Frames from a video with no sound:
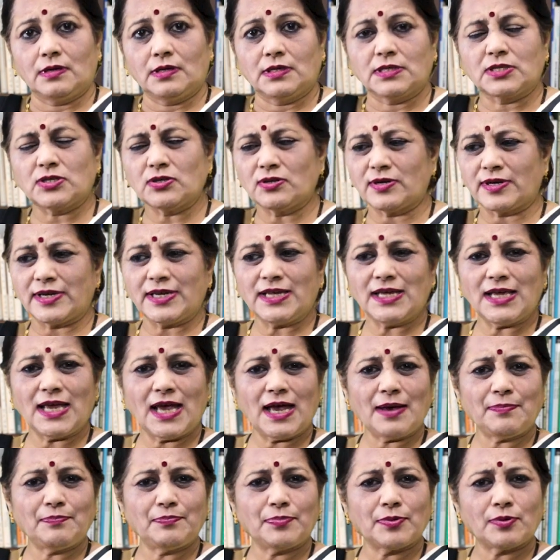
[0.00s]
So
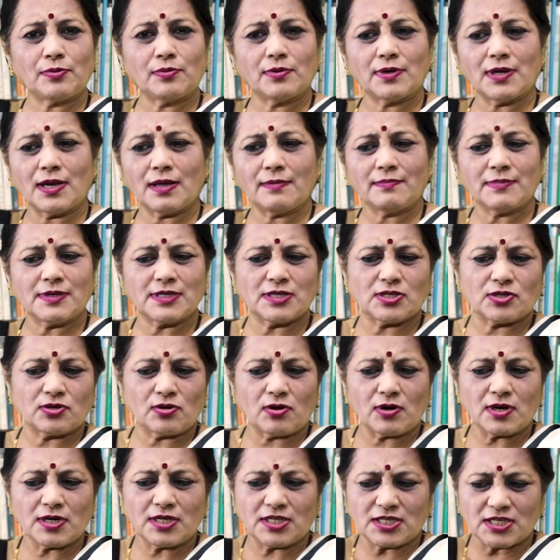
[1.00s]
rehab program is
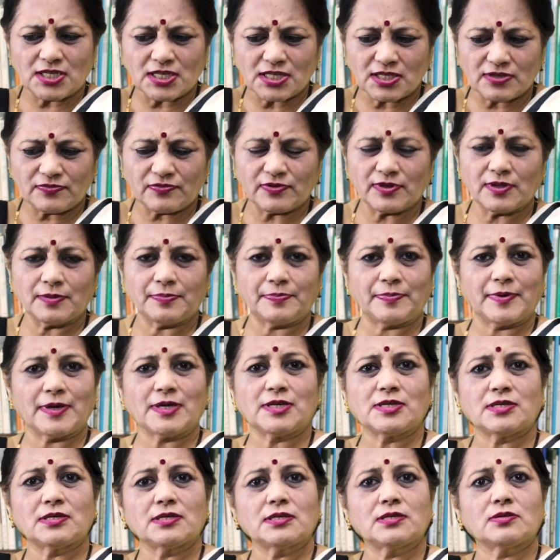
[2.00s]
not just for the
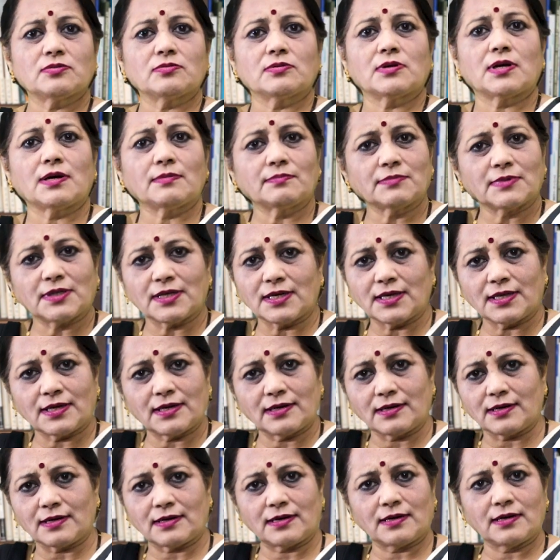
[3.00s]
patients who come there
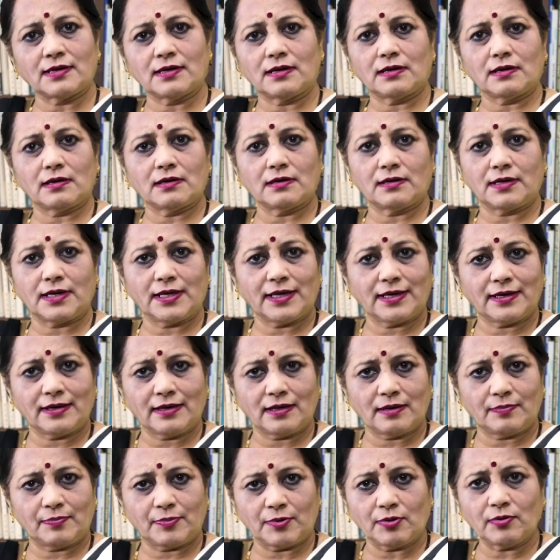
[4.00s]
and attend a
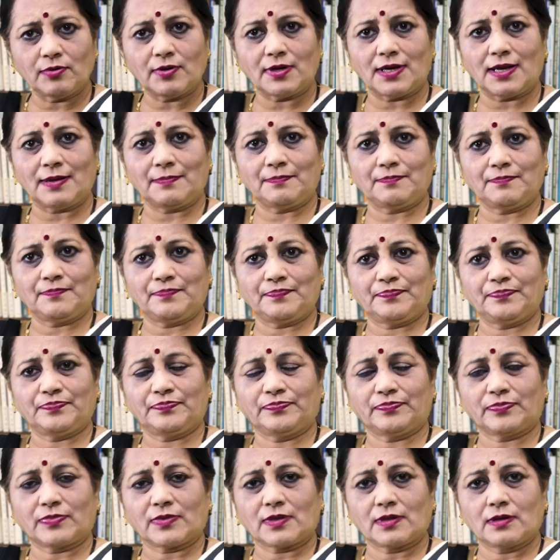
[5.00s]
daycare program.
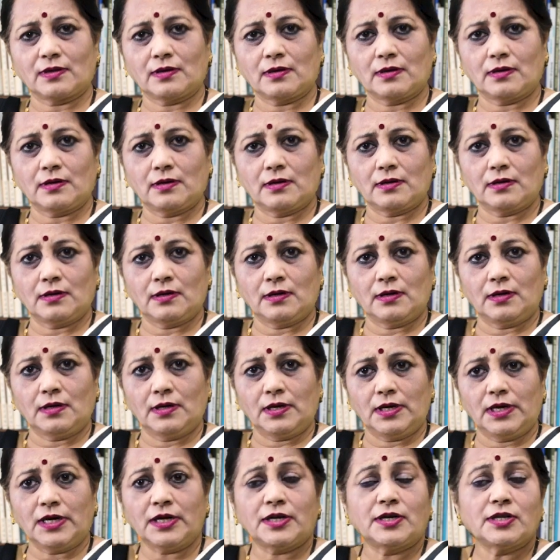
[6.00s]

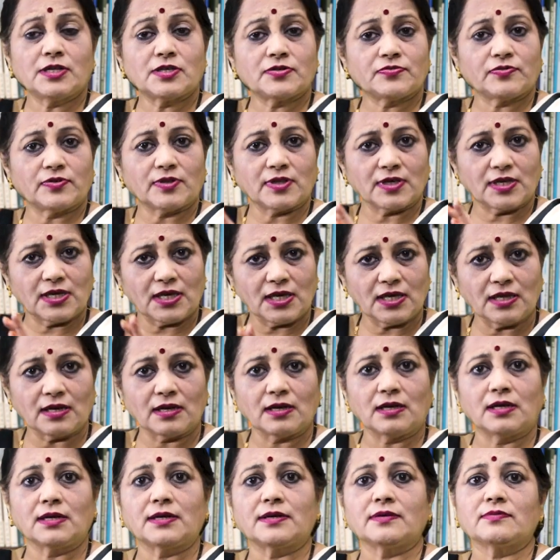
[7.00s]
It is for the key
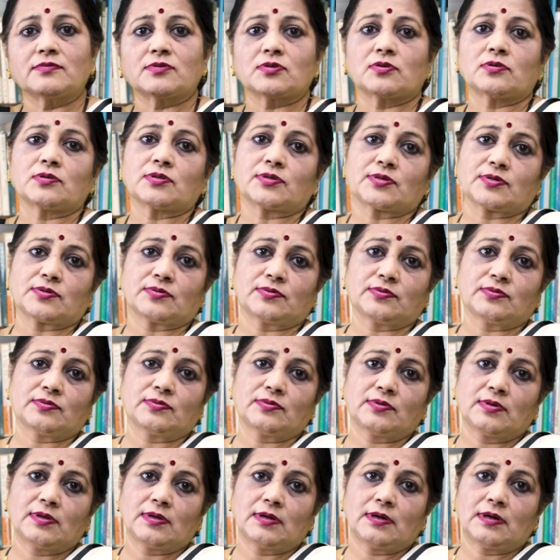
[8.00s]
relatives also.
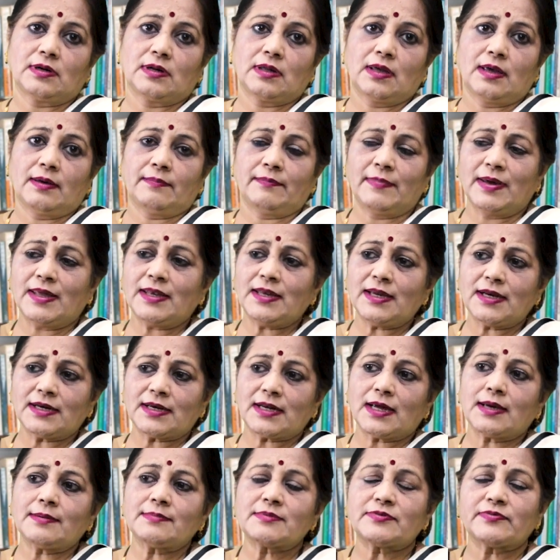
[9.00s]
Many a
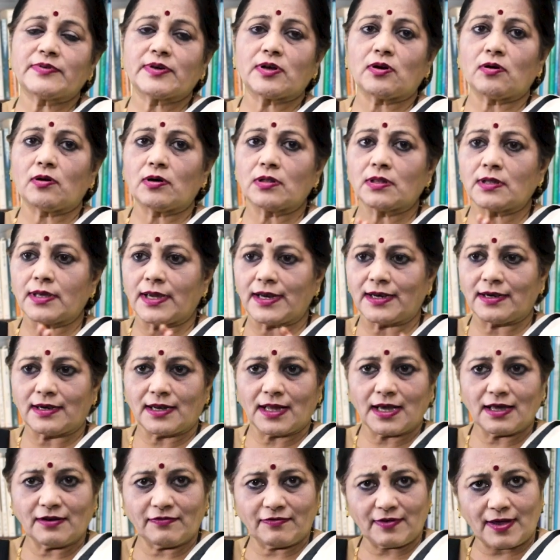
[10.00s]
times we call the
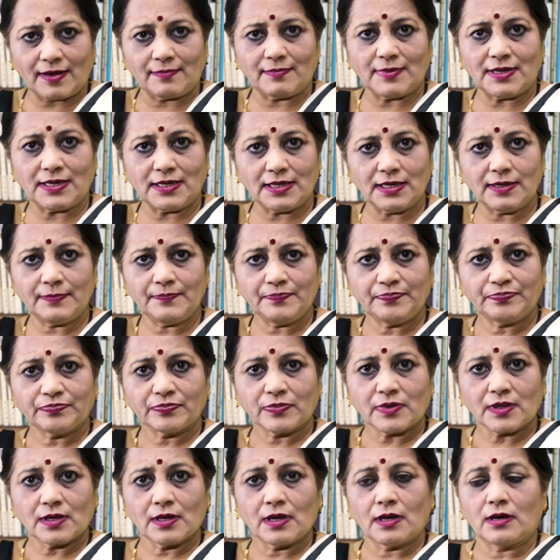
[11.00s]
entire family
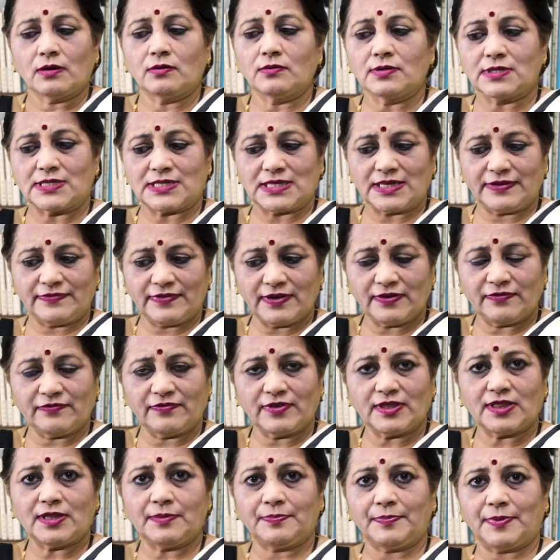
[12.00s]
who is living
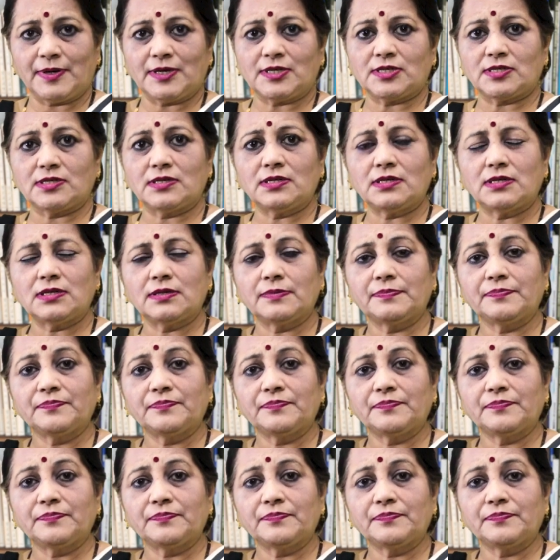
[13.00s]
with the patient,